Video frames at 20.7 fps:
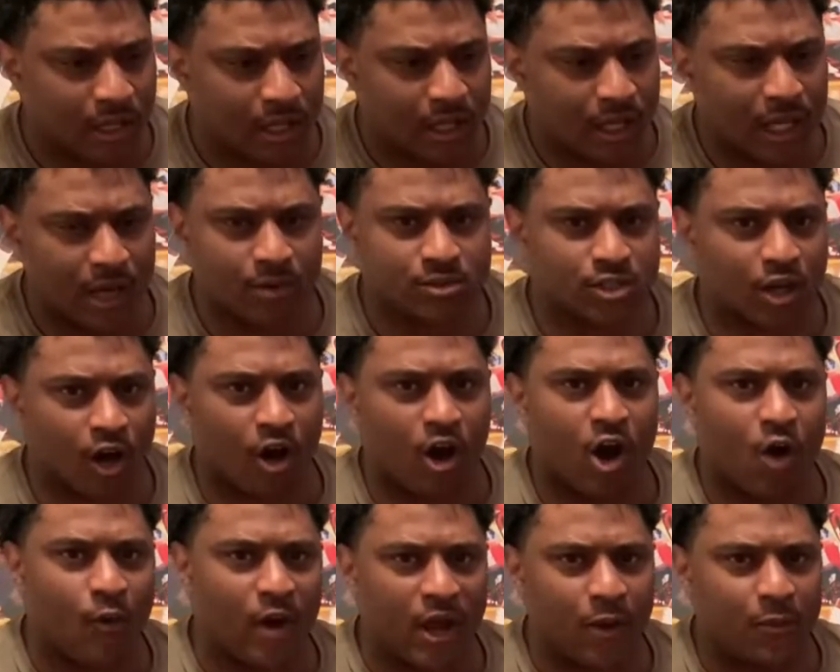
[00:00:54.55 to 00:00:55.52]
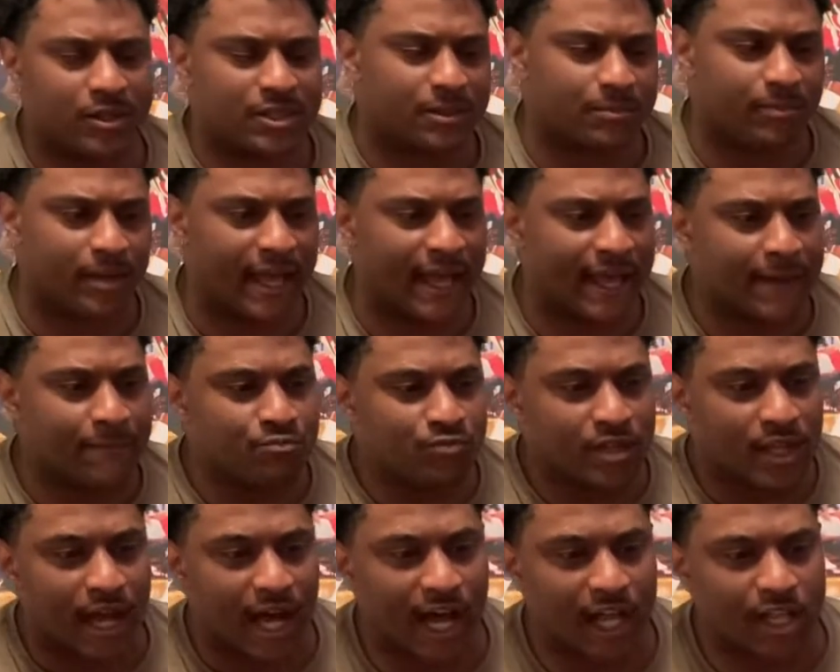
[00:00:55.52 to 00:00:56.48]
It was all white with the black.
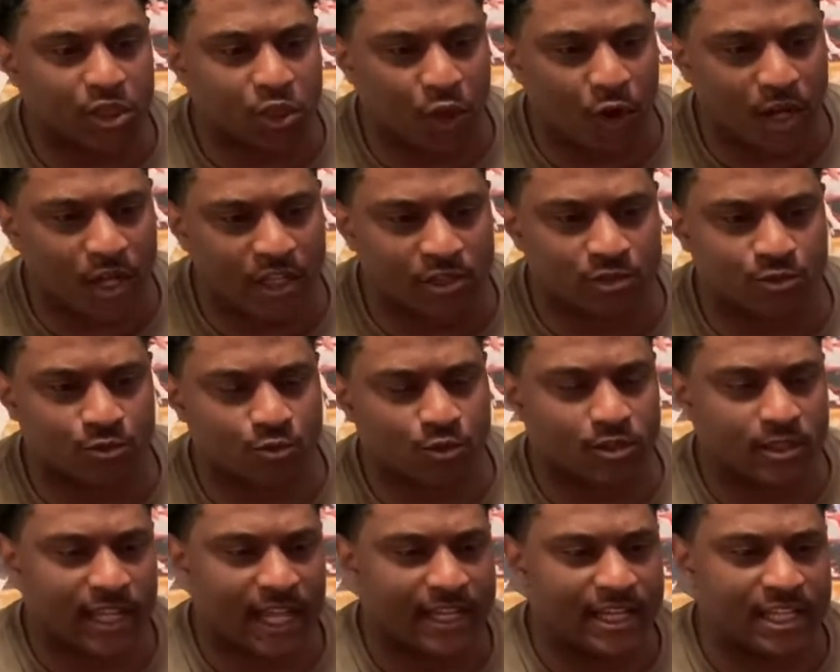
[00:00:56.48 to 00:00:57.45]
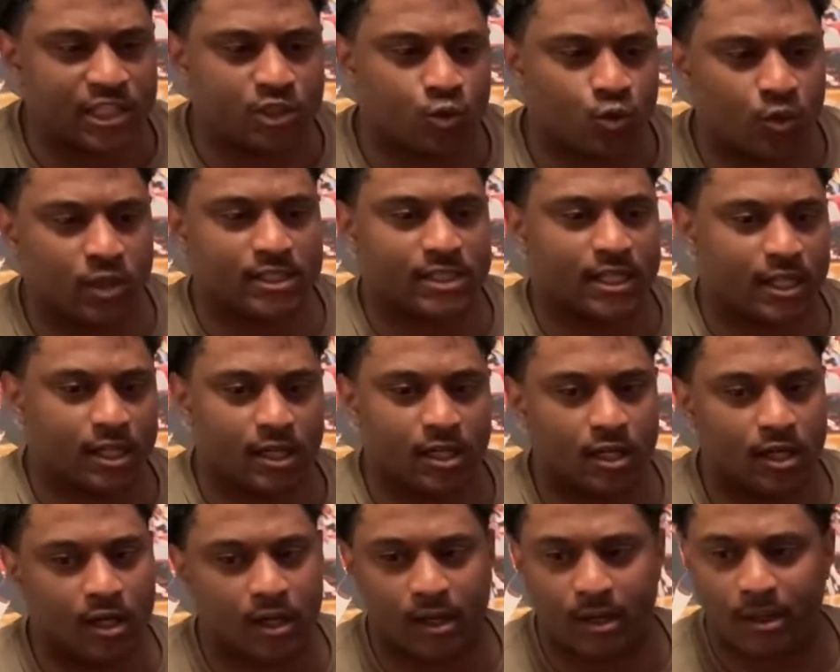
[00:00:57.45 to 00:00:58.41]
I thought this like this was a
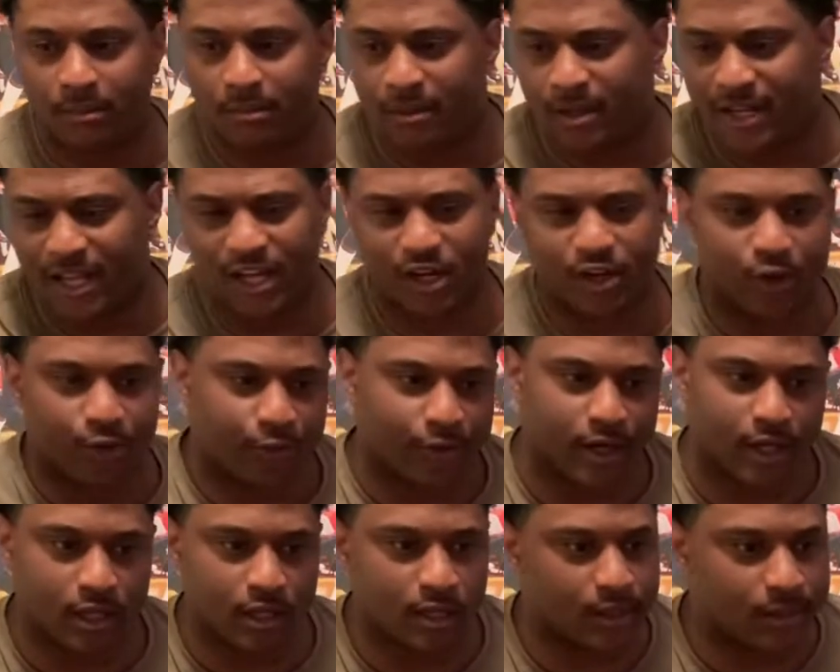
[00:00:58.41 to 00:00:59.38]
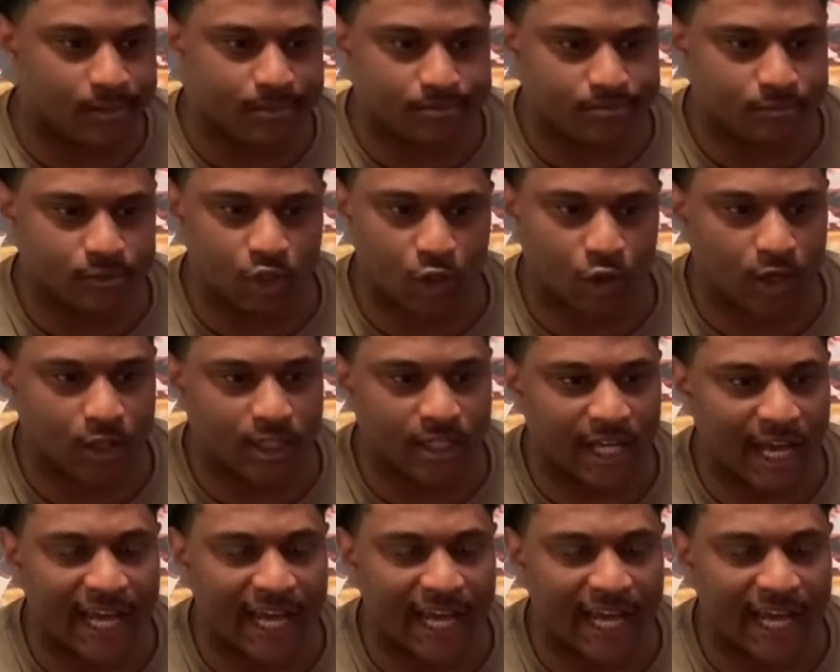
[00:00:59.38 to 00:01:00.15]
uh, like a regular Jordan.